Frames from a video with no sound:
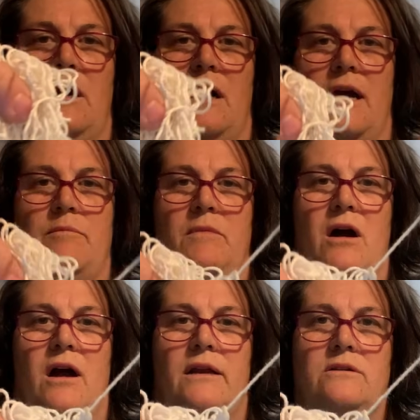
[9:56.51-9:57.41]
I'm
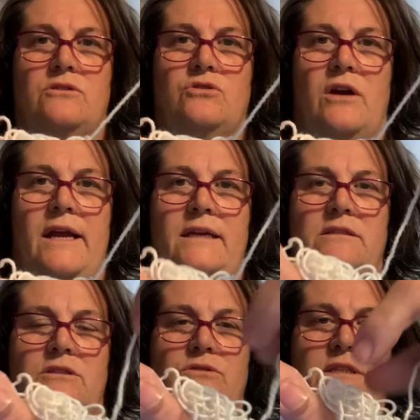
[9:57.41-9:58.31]
not trying
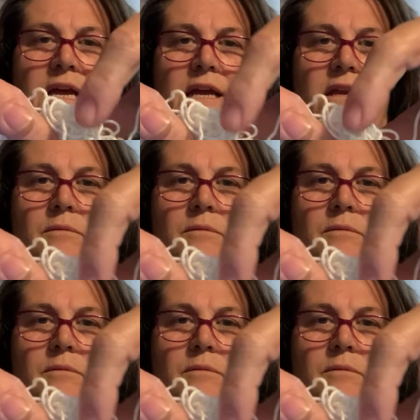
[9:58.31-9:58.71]
to take it